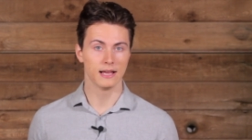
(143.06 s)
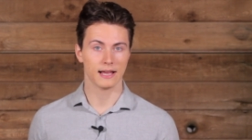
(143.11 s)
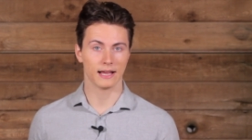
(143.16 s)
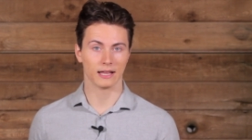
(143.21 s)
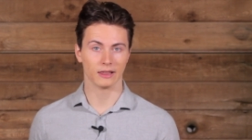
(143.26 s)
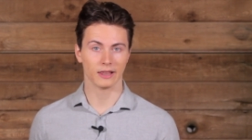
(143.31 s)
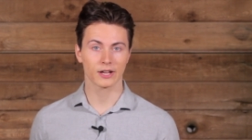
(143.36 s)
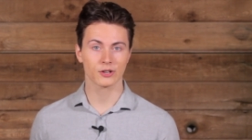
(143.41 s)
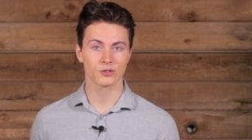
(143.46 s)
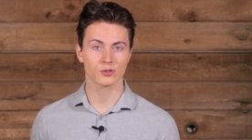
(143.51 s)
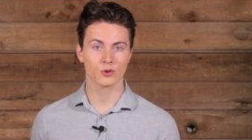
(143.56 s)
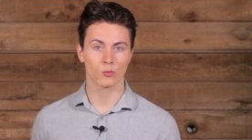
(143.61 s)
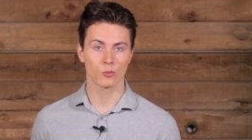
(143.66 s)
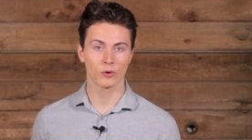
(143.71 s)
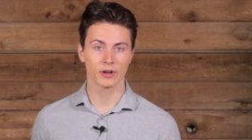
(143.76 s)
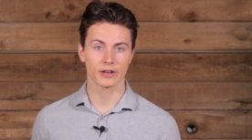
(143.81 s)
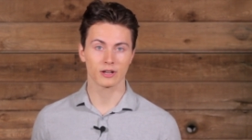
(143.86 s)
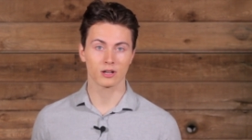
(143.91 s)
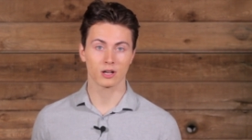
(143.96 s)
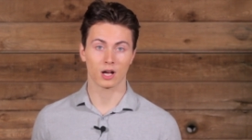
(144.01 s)

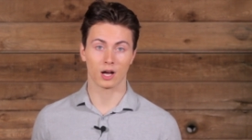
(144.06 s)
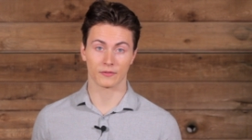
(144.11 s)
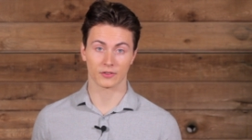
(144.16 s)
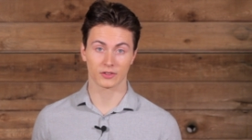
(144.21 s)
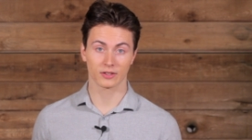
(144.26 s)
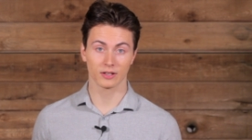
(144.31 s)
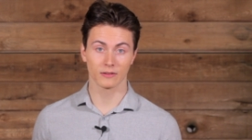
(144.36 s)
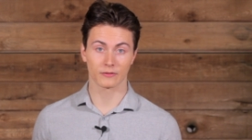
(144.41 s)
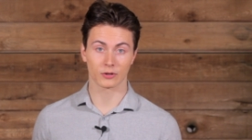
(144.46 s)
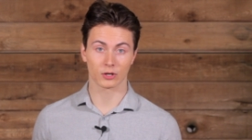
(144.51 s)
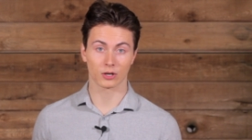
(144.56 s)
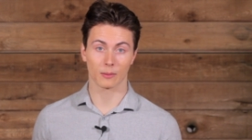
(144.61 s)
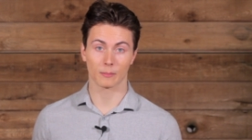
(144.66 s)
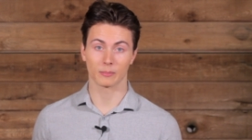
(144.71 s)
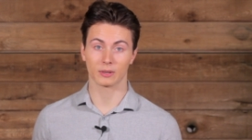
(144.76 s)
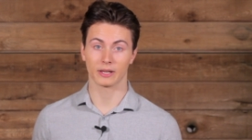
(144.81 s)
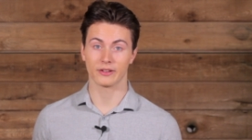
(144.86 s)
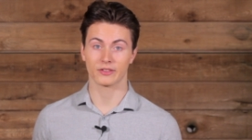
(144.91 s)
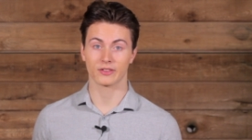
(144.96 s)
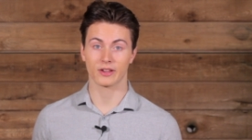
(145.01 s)
Electrowinning of silver
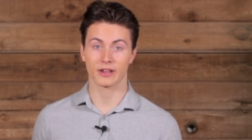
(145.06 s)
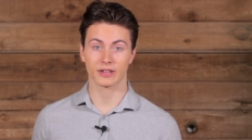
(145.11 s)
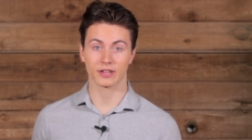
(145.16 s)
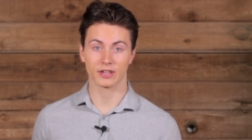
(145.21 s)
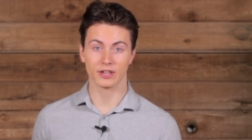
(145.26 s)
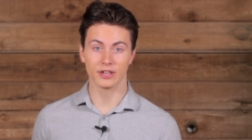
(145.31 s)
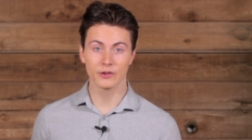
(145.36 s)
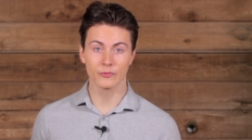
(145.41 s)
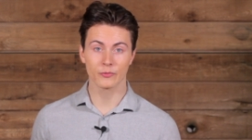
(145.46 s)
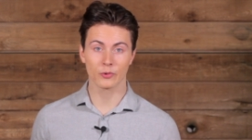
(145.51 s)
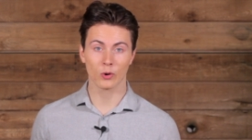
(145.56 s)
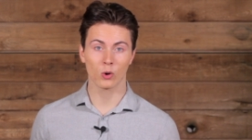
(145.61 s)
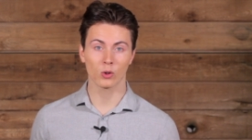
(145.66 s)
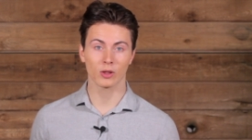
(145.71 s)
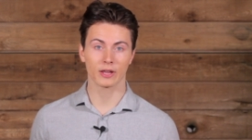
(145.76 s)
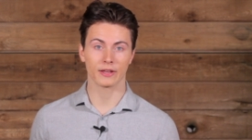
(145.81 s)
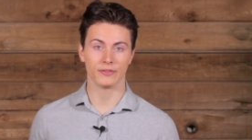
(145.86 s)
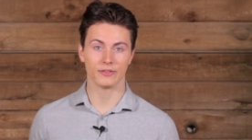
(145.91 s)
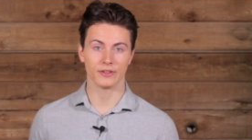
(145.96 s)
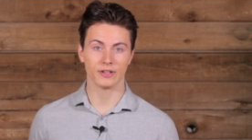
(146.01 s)
plays a key role
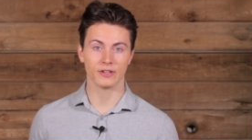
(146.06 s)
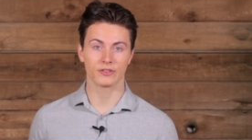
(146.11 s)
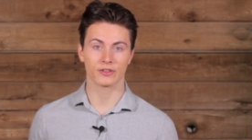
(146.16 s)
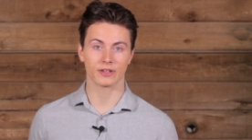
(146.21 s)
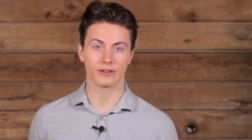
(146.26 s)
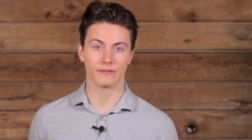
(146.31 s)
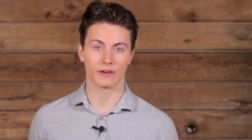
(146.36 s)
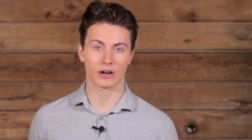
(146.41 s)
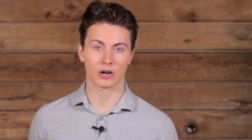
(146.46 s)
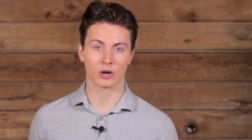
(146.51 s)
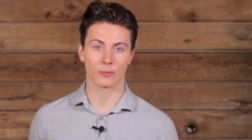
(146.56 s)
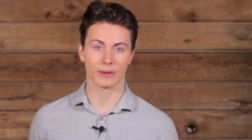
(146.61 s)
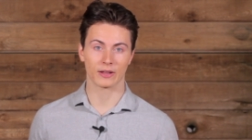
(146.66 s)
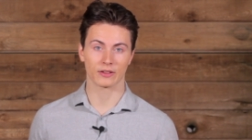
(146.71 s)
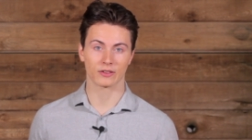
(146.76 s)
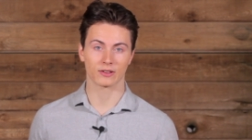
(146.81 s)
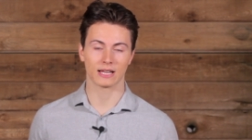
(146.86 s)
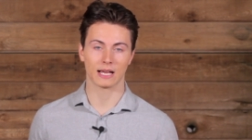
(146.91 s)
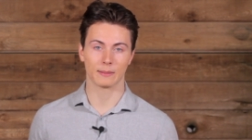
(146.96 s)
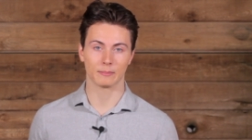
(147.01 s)
in these
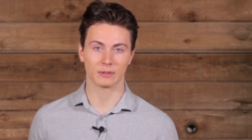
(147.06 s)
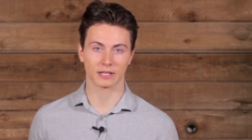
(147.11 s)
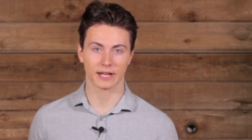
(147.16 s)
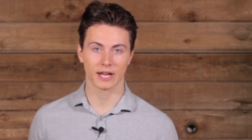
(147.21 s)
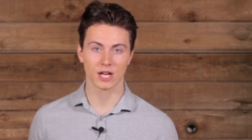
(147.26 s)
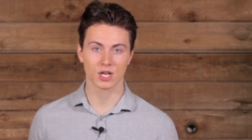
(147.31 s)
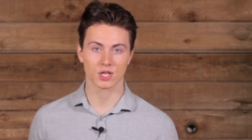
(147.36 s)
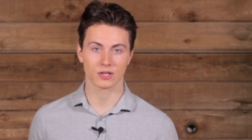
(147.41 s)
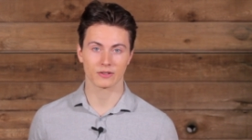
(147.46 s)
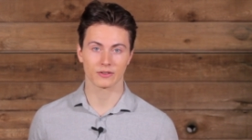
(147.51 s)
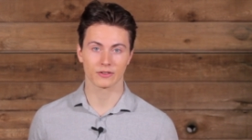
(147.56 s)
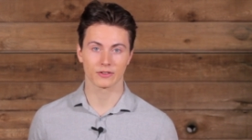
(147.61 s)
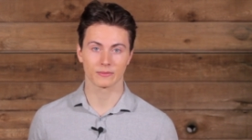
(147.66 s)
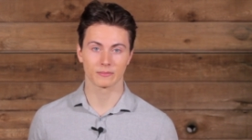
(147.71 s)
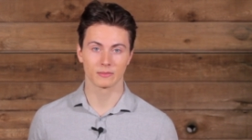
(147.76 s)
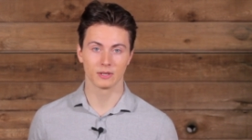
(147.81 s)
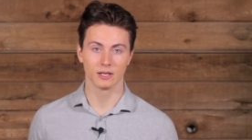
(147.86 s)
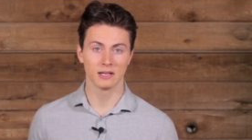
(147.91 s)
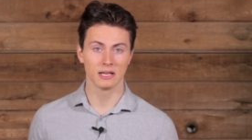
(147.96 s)
environmental applications.